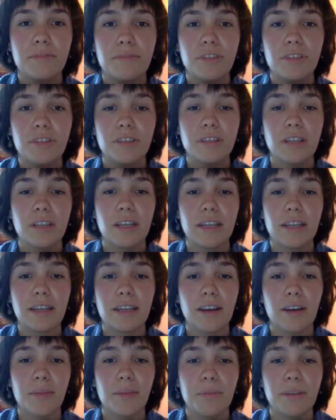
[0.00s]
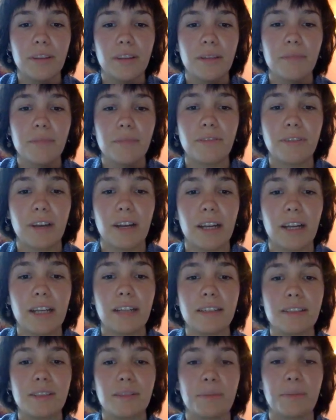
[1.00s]
just like helping them
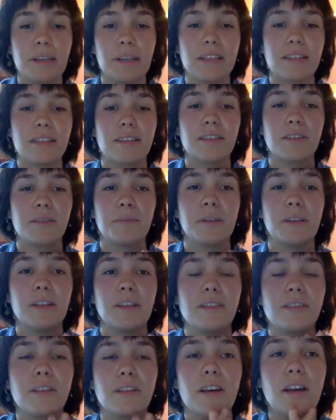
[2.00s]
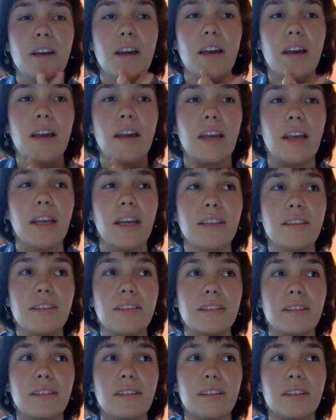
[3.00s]
find spaces, because
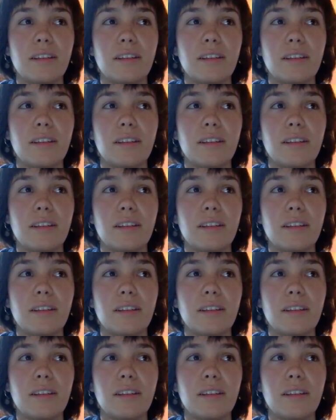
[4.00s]
it's